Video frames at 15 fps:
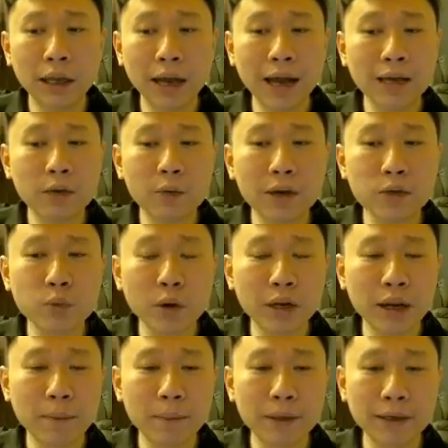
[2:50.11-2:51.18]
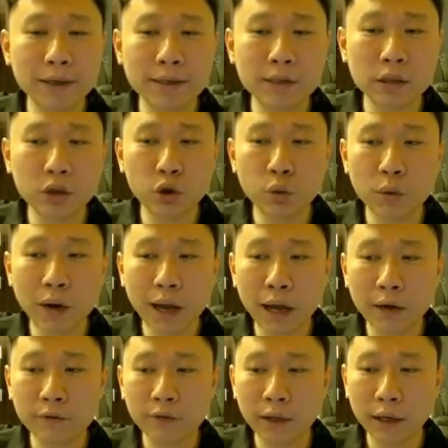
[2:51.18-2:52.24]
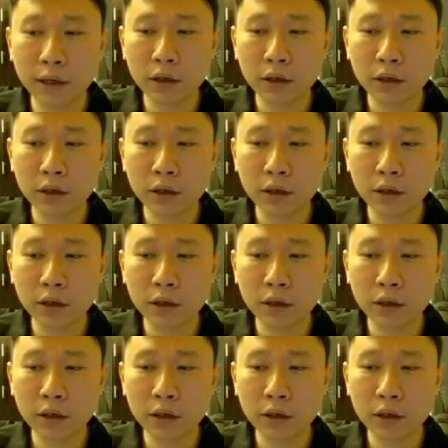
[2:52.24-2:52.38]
otherwise what happen is you will have like